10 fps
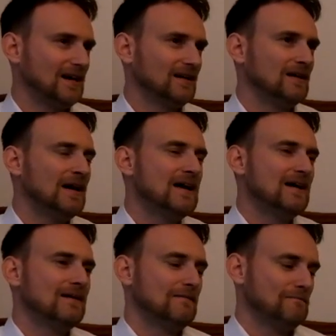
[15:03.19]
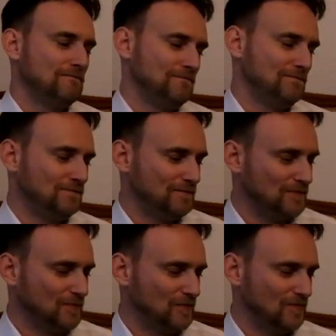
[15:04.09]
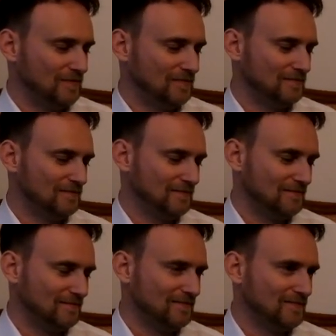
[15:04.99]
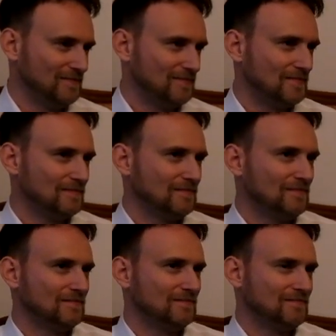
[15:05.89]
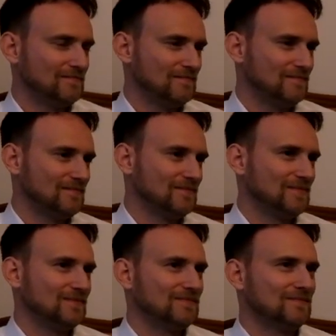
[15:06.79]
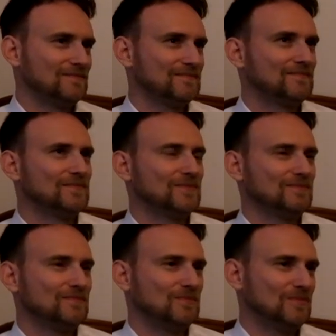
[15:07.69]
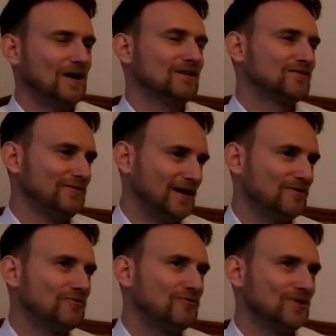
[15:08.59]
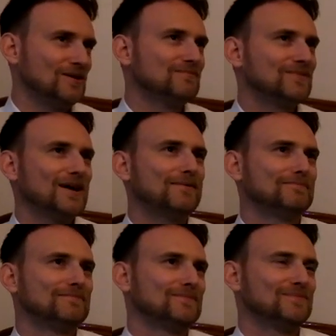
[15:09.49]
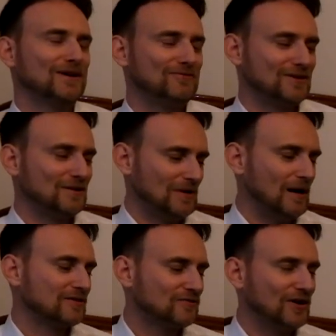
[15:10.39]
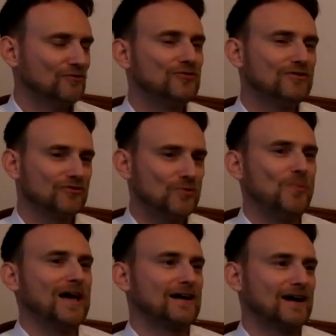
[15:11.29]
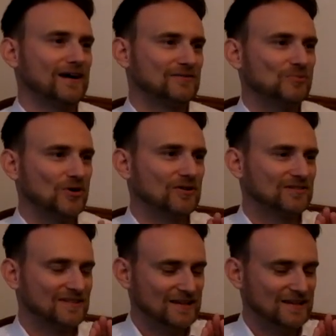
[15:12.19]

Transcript: Yeah, I don't think it gets much better than Hearts of Iron, but again, that's what people told me. Hearts of Iron three, yeah. I think Hearts of Iron three with the Black Ice mod.